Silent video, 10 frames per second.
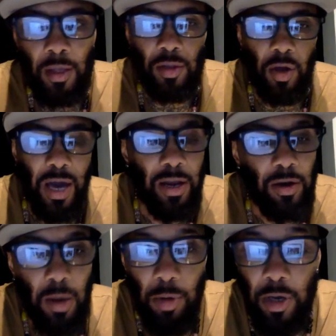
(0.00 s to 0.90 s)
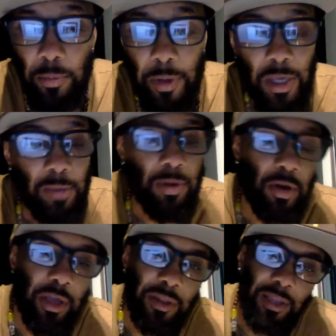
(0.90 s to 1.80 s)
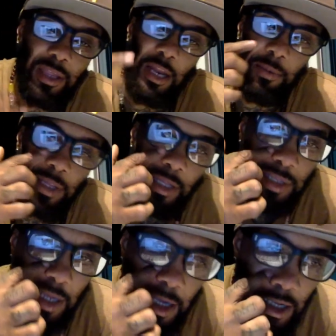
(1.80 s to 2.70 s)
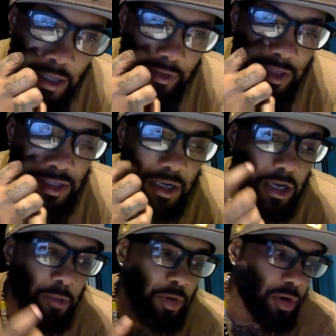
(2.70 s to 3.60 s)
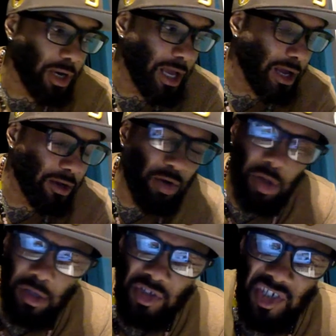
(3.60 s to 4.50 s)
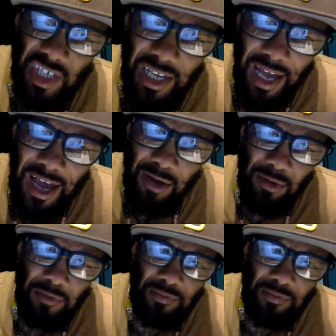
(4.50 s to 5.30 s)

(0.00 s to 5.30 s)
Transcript: So I don't know. I'm gonna be, keep looking. They're telling me there's a club called Chill Out.